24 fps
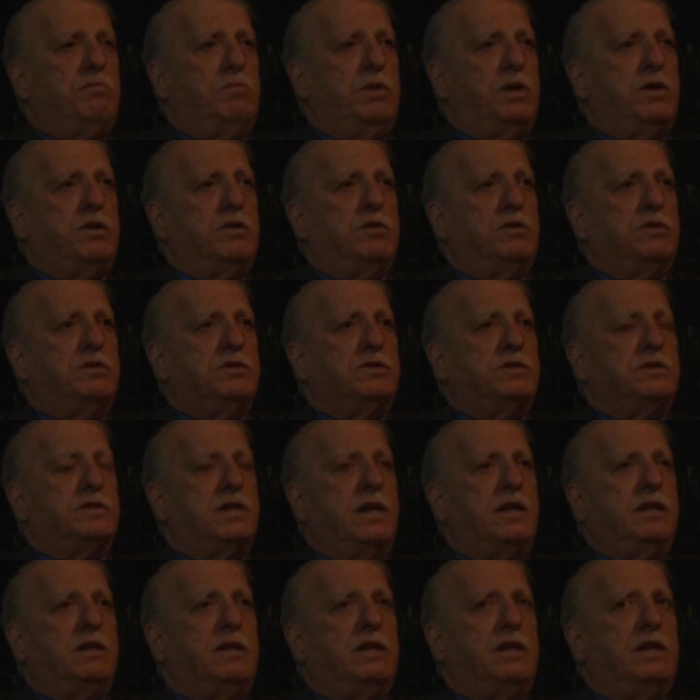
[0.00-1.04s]
because
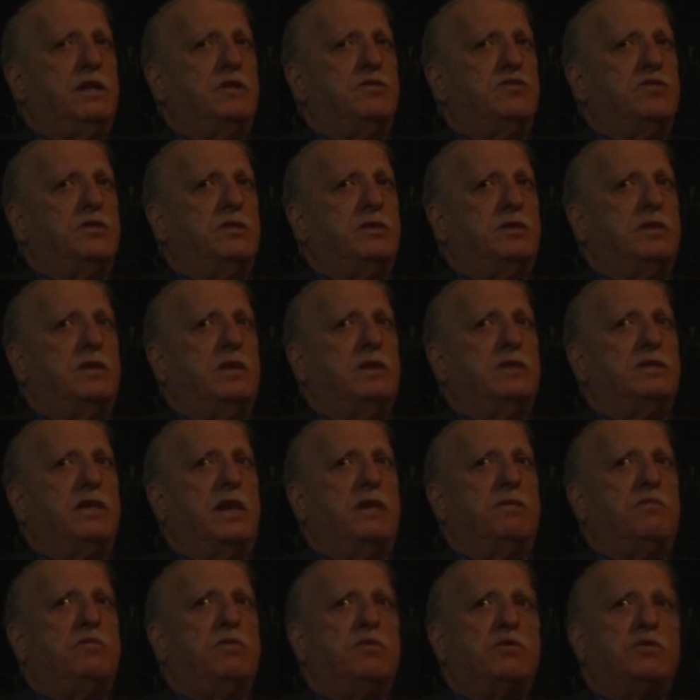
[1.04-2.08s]
sending journals
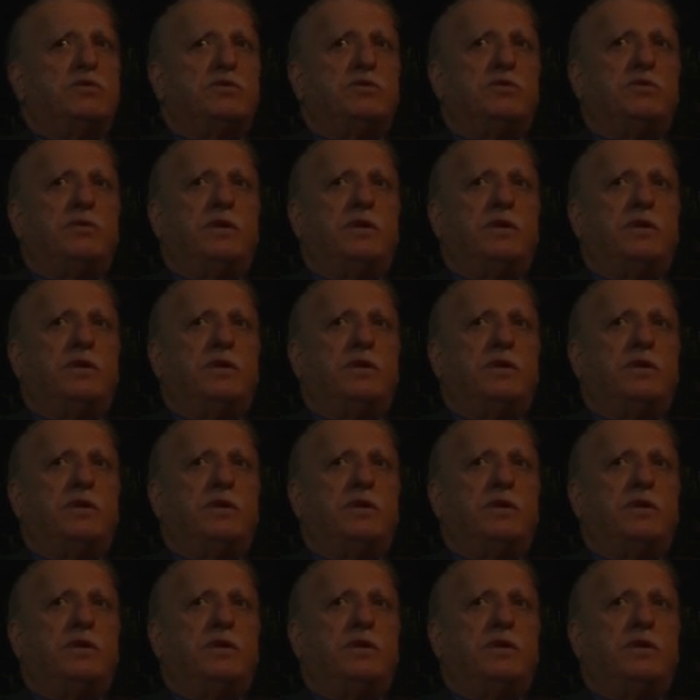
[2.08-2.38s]
and books